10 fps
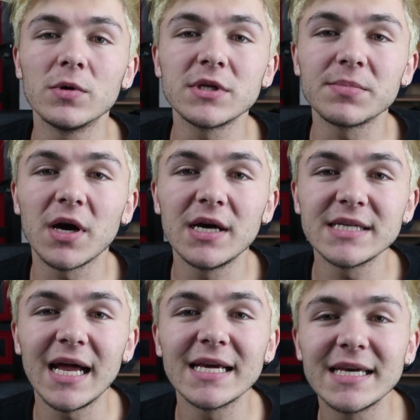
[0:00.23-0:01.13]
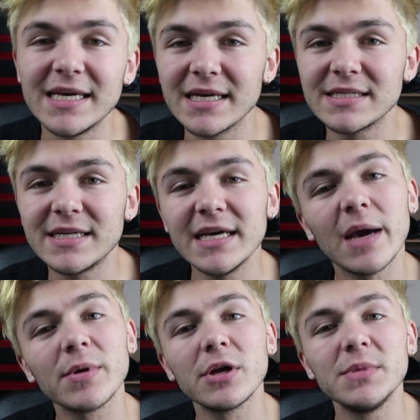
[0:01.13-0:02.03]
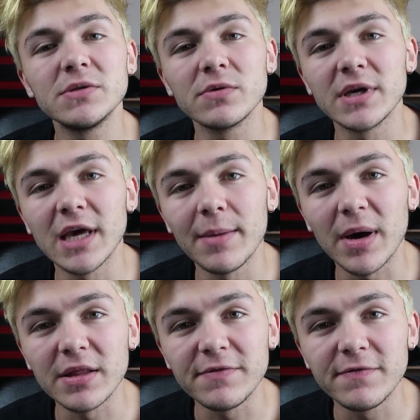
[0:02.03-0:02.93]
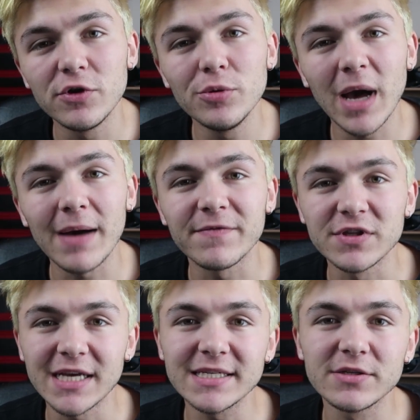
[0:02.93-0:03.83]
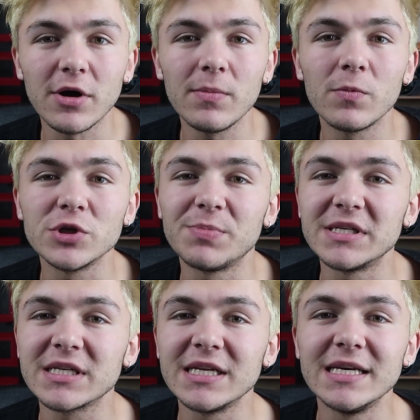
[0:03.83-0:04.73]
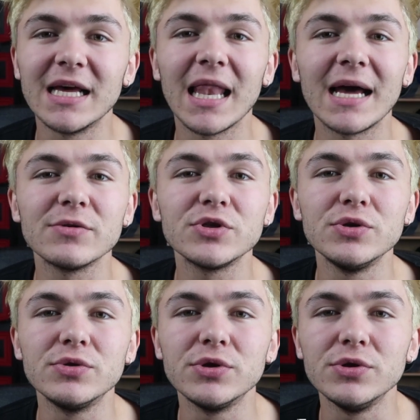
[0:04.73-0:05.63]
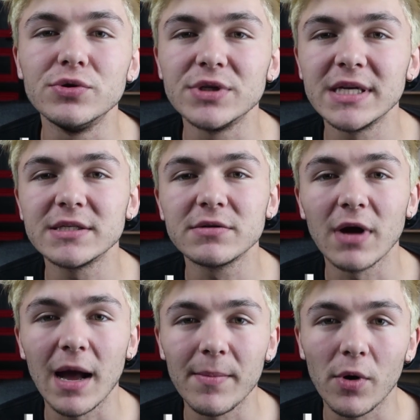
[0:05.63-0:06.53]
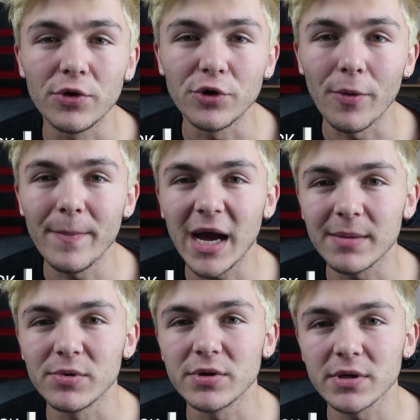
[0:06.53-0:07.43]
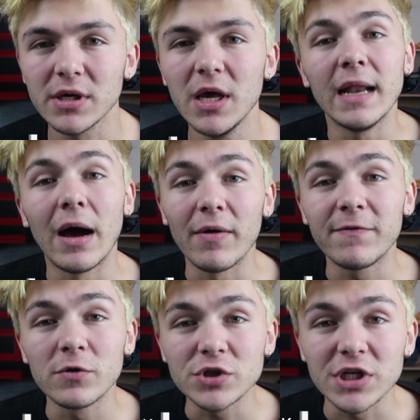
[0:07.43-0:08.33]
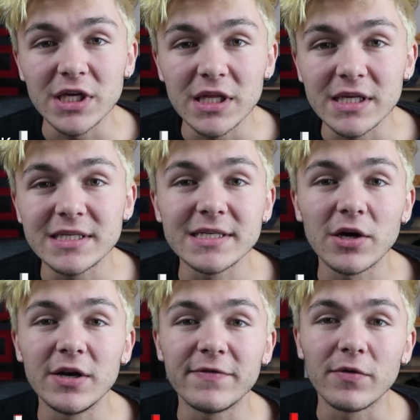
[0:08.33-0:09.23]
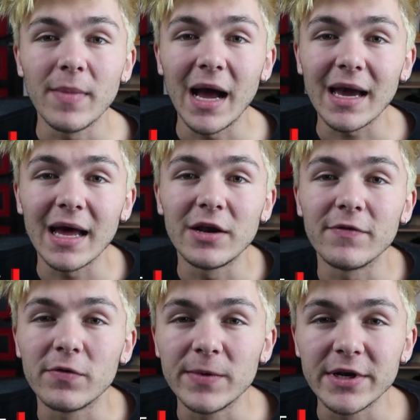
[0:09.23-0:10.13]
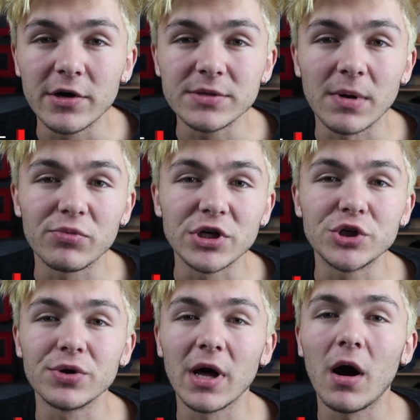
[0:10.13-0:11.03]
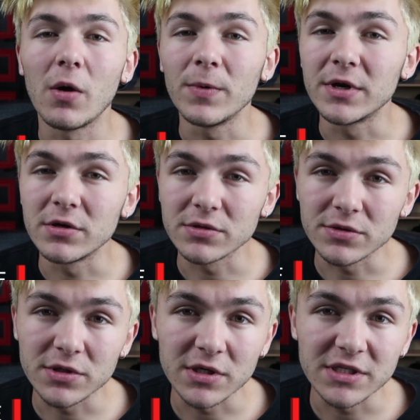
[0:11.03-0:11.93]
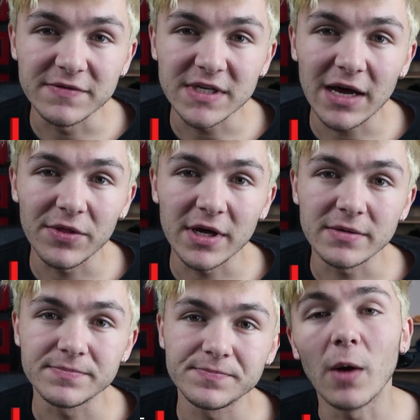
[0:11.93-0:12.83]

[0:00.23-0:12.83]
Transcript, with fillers: What's up guys, Alec here and today I'm going to be talking about the Flume app for desktop which basically allows you to use Instagram on your MacBook. Now unfortunately this is only for Mac and not for Windows but I'm pretty sure there are Windows alternatives out there.